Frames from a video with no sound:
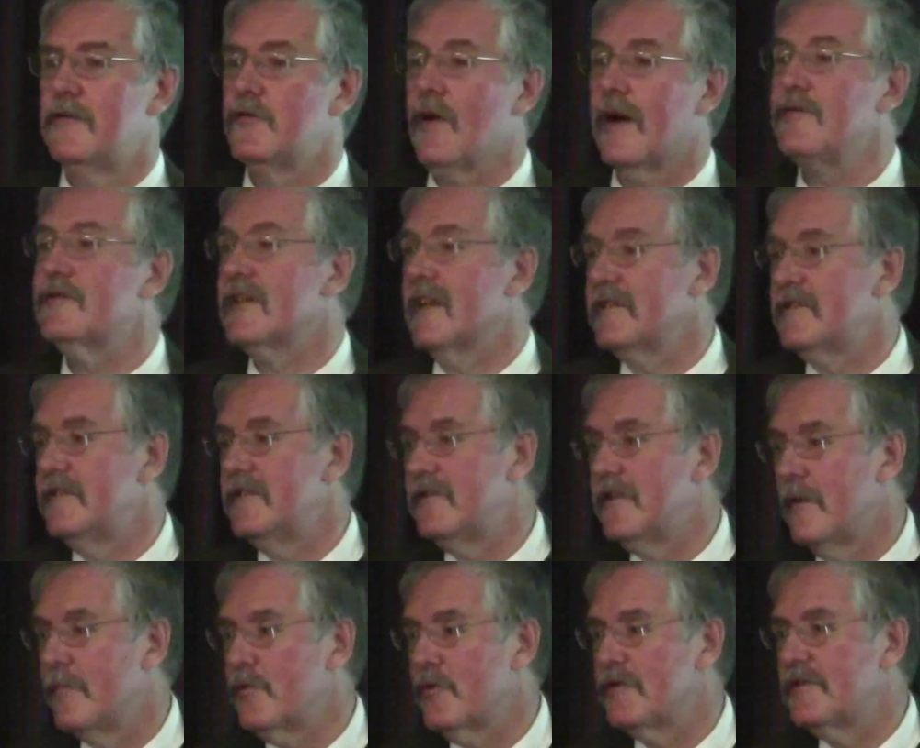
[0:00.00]
driver's
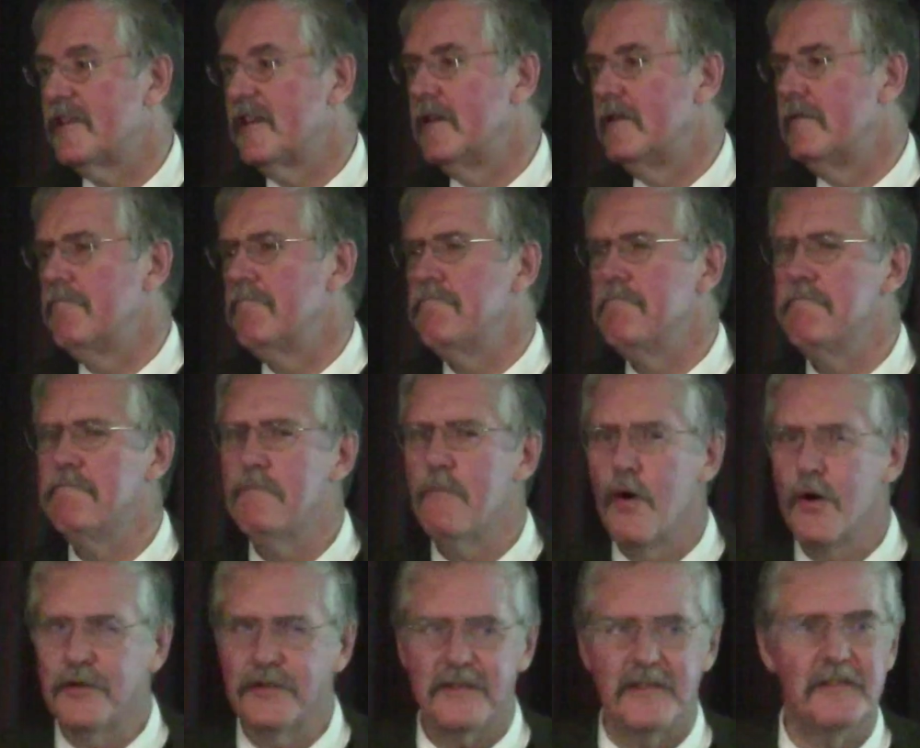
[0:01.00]
license numbers in
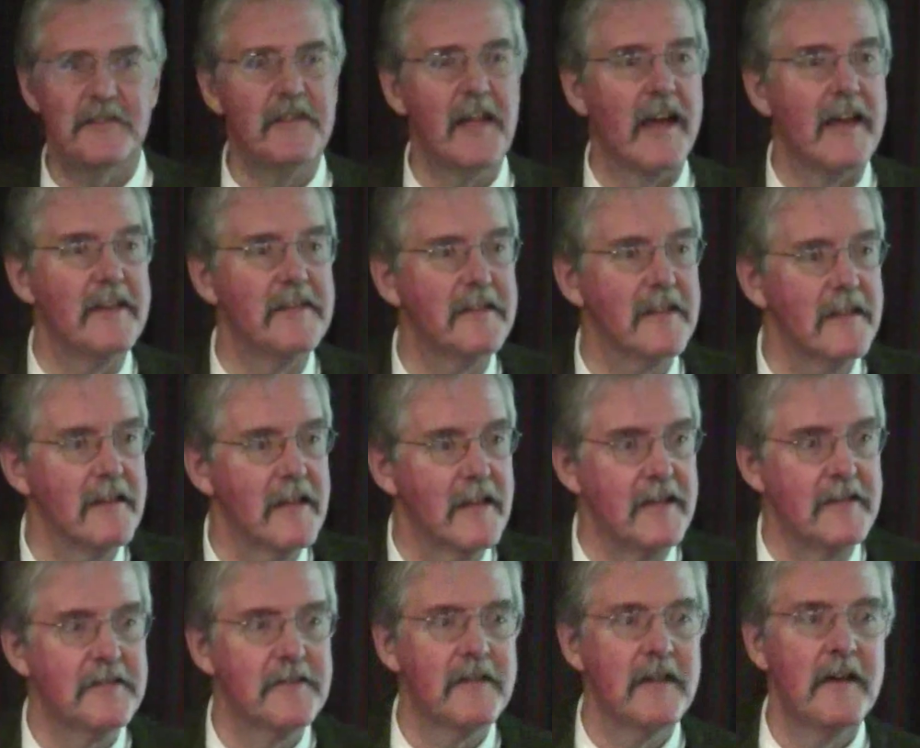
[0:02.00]
most states at
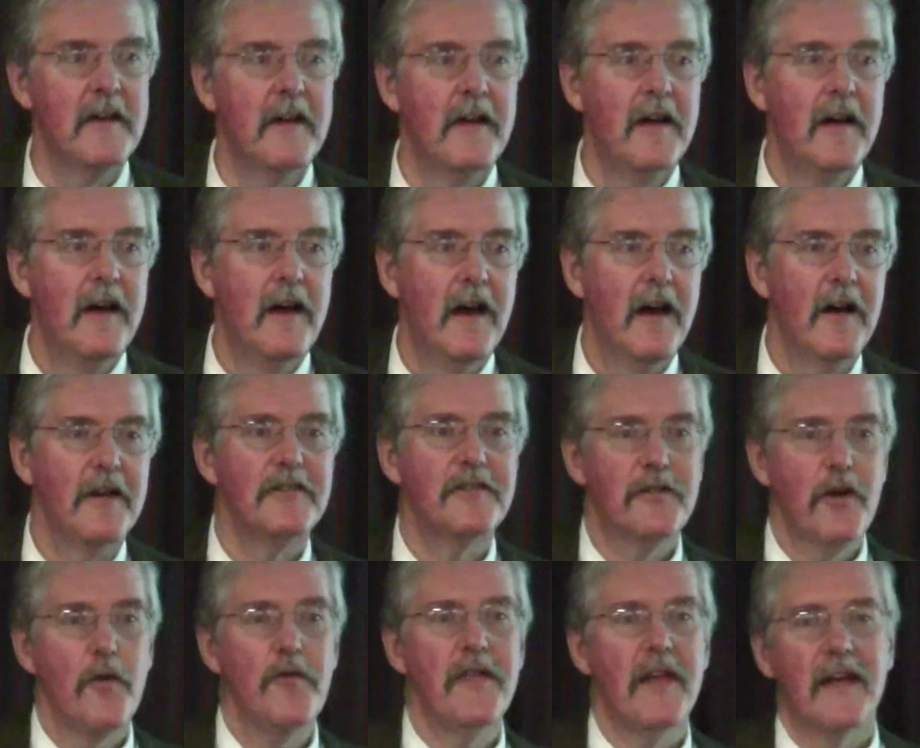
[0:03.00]
least,
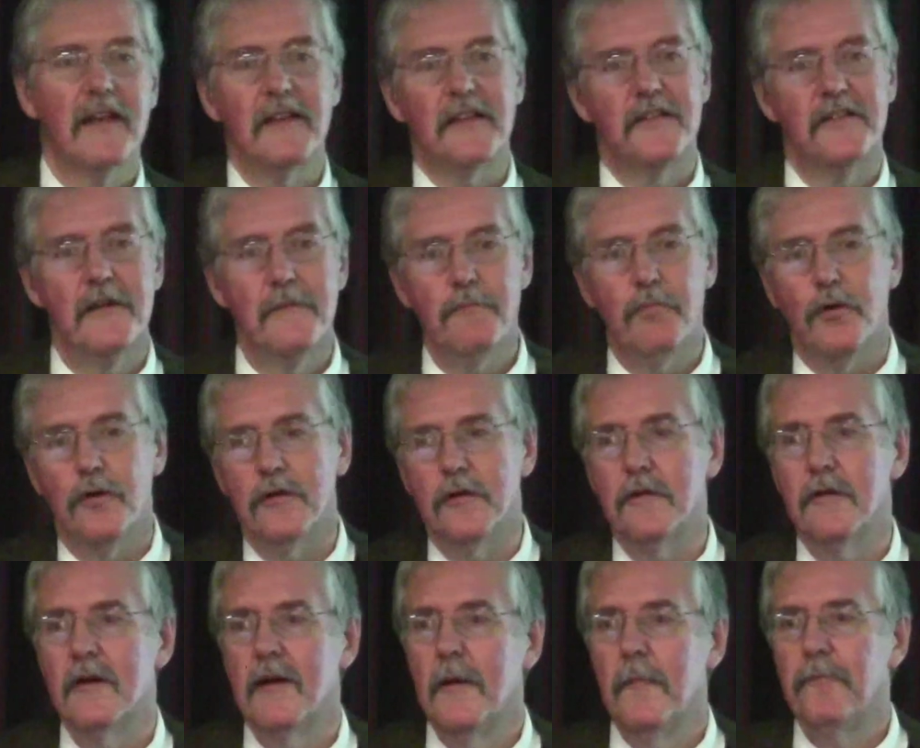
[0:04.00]
so that
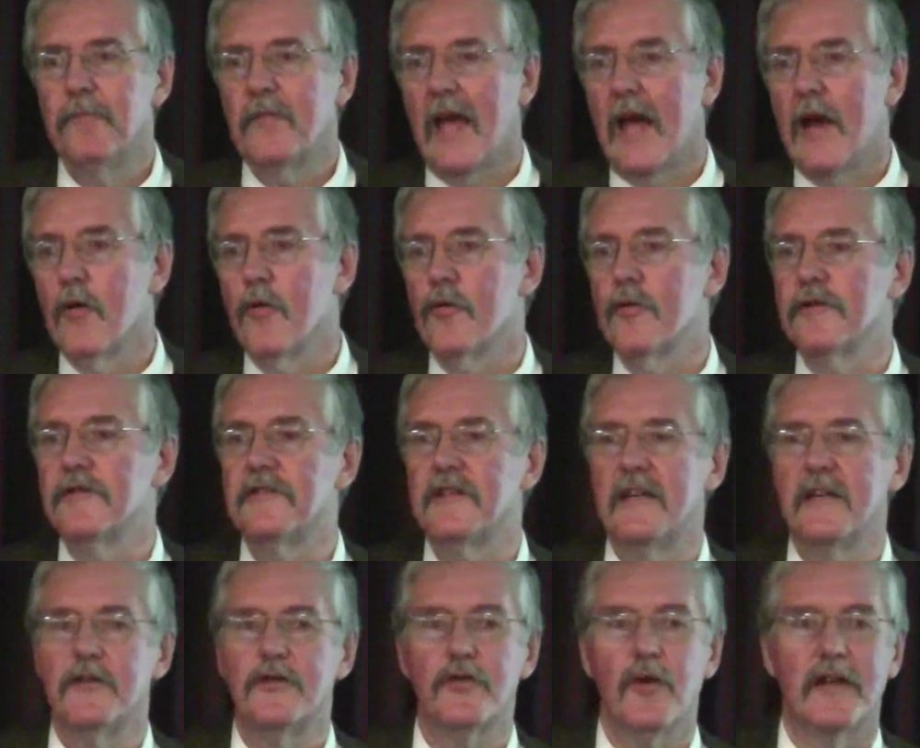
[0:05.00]
simple errors
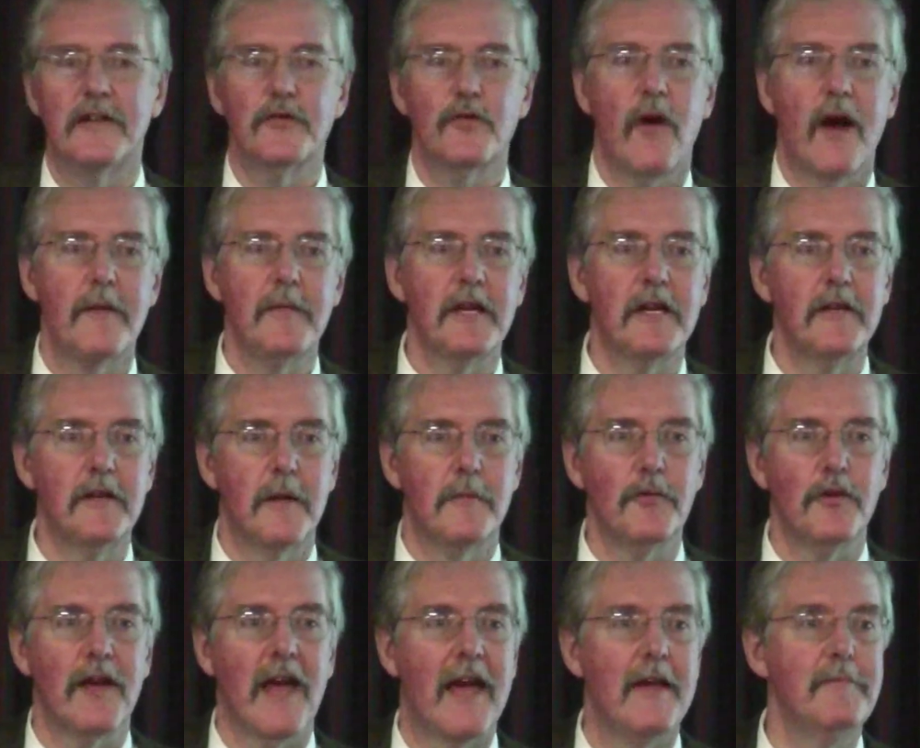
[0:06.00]
in transcribing a
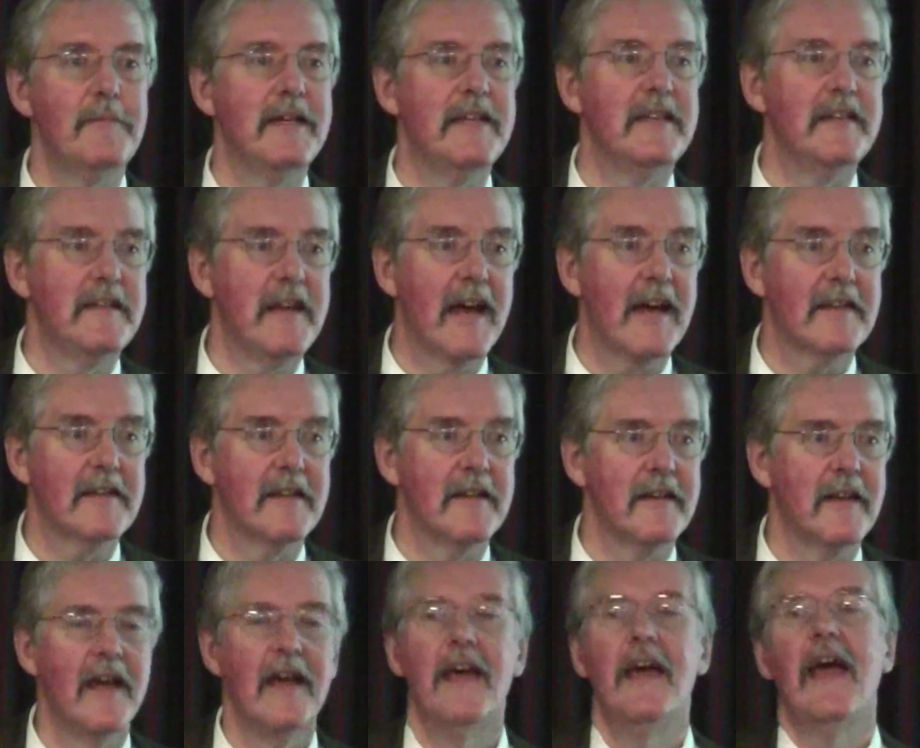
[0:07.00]
number can be
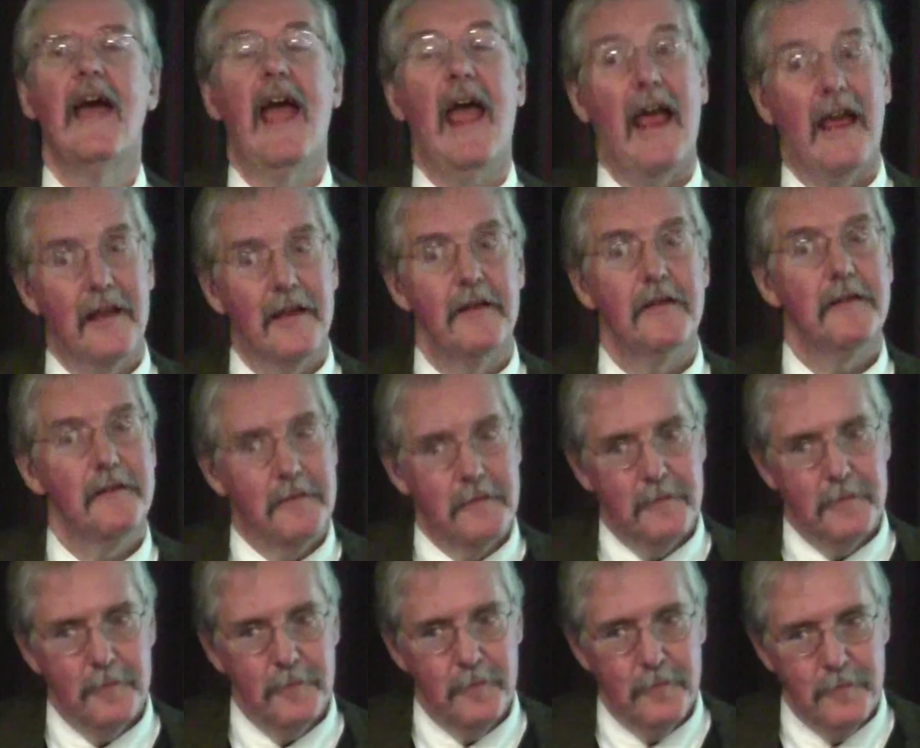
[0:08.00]
detected, and
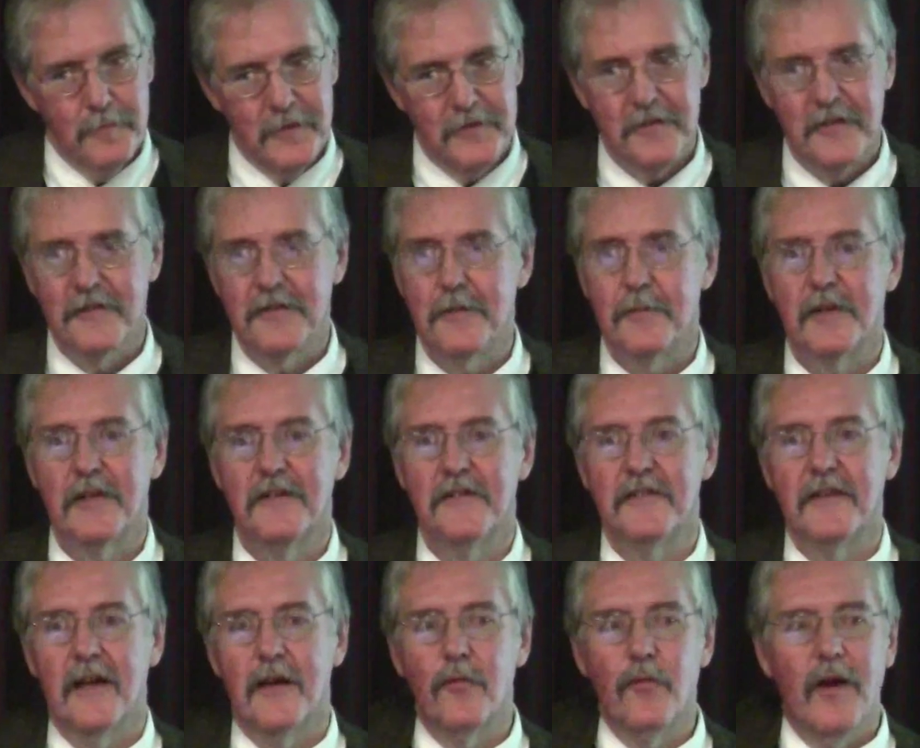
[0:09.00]
the system can
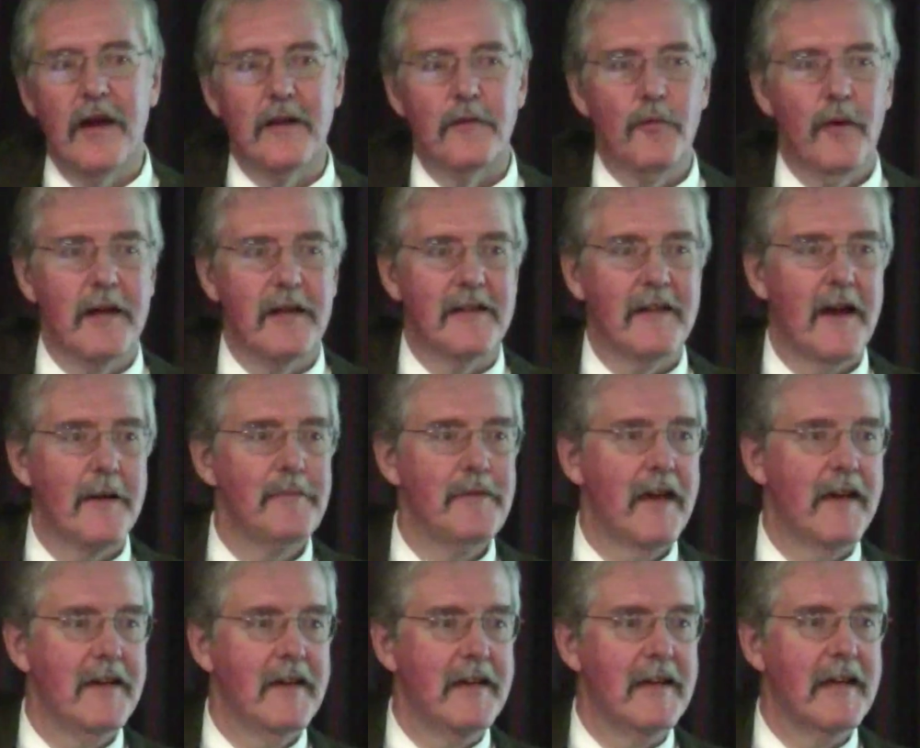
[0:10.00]
say, wait, type
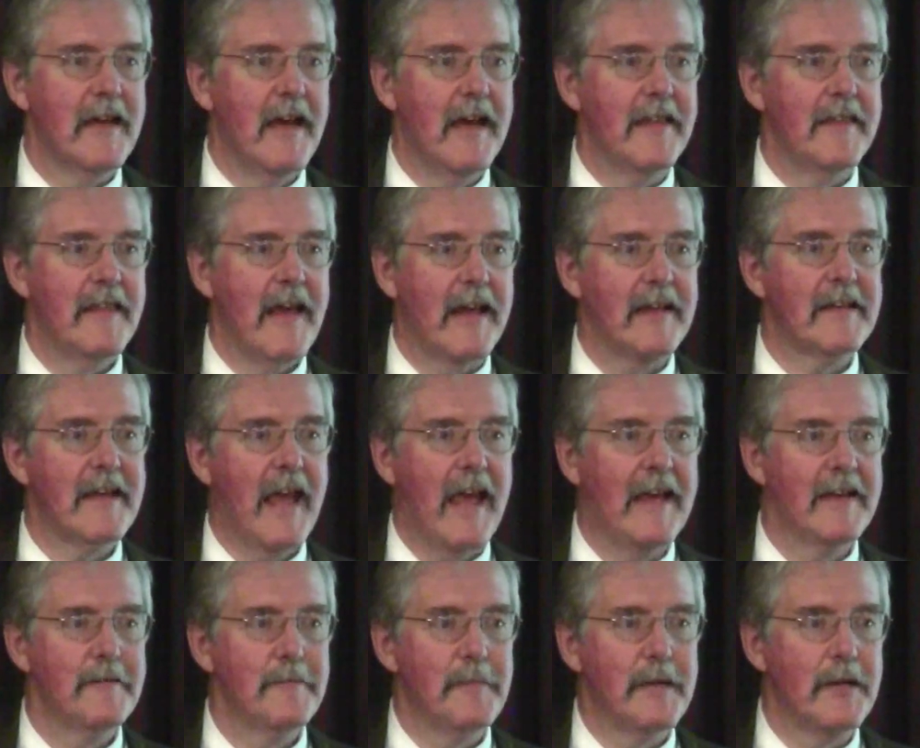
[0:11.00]
that in again, that
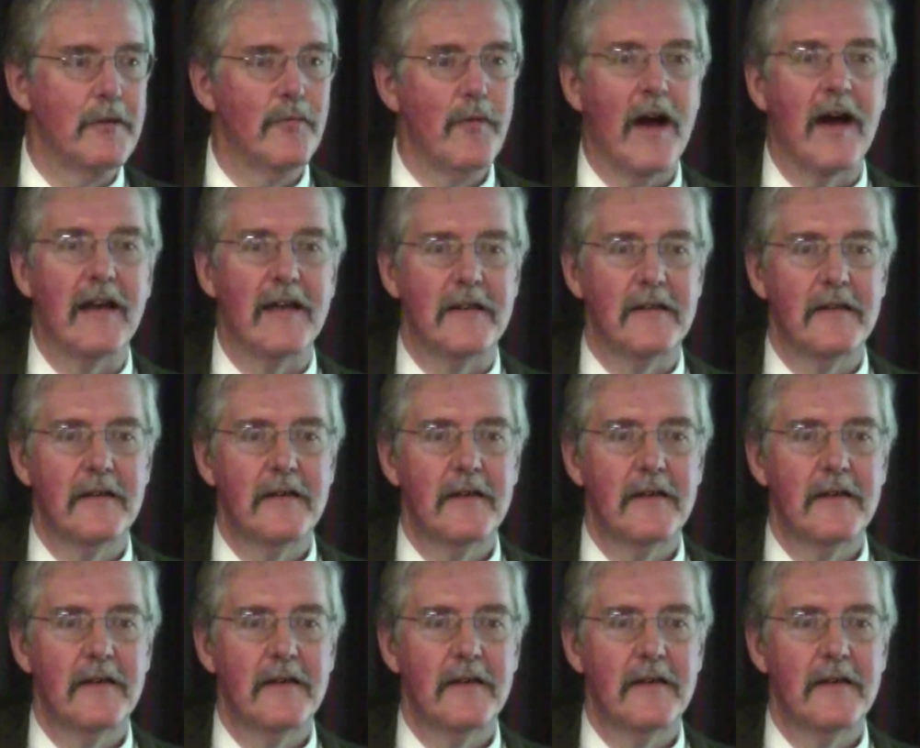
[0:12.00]
can't be right.